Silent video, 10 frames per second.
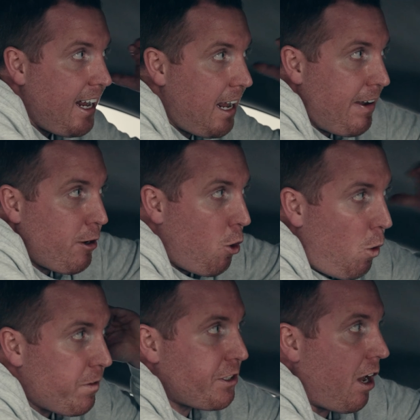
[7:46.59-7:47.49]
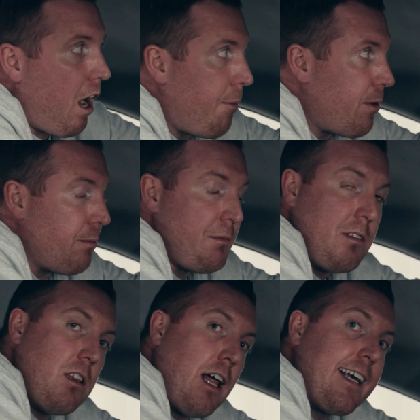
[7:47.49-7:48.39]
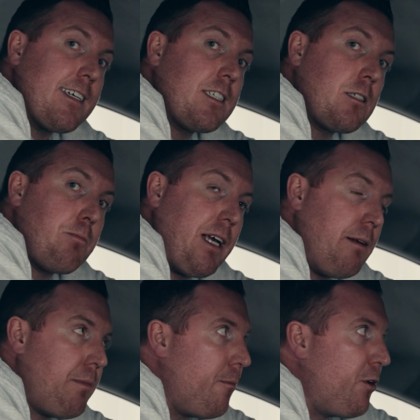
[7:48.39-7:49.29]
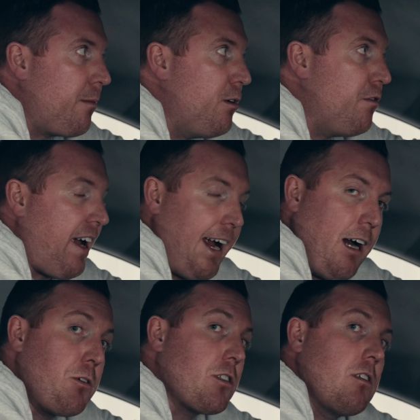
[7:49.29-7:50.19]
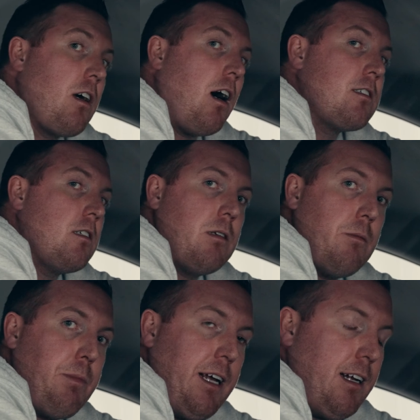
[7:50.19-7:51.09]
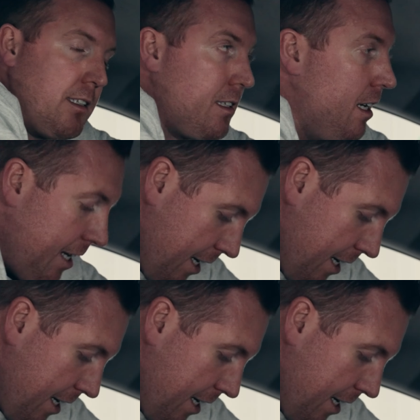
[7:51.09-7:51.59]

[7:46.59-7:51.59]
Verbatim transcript: If I go over top of them like a speed bump, we can move air, which can cause a little bit of peanuts.